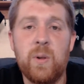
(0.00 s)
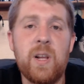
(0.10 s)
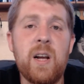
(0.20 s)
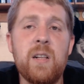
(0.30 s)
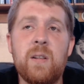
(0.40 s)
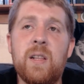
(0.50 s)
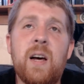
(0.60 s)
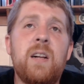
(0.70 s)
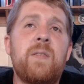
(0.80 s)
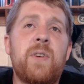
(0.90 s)
A lot
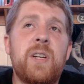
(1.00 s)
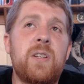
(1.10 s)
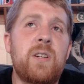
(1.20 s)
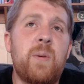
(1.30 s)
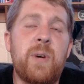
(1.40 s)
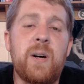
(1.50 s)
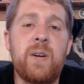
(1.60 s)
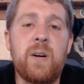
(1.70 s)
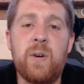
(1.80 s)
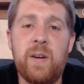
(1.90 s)
of devices coming out
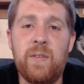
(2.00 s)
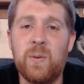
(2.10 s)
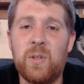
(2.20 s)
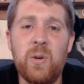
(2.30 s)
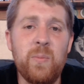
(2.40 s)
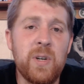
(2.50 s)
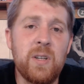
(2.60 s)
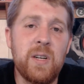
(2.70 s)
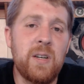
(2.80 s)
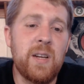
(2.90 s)
now have those 2
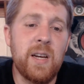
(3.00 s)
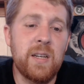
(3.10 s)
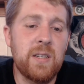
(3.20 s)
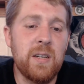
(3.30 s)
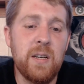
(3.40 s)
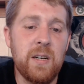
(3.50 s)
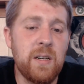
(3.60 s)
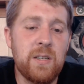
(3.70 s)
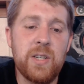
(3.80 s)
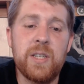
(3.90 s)
milliliter tanks, and
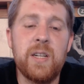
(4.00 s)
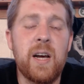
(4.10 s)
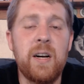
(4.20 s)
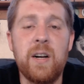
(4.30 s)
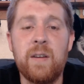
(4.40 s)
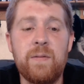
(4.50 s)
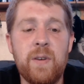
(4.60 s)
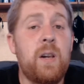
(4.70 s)
it's just not enough.